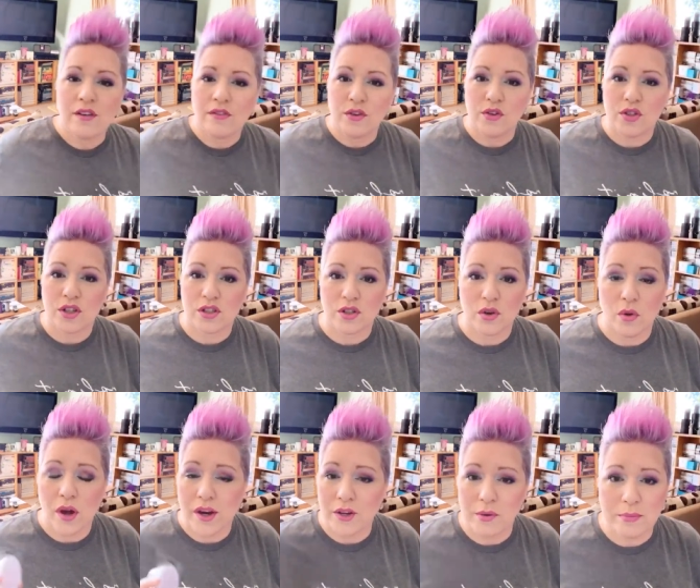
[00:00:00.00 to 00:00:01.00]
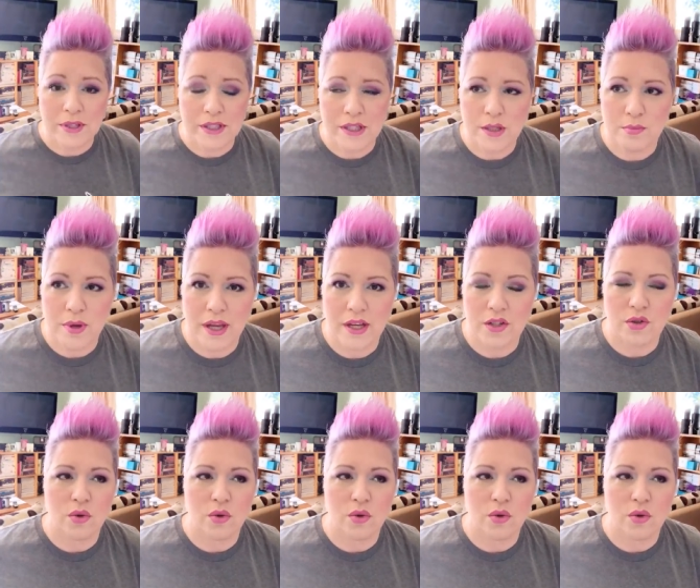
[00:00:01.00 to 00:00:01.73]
if you just go on your business page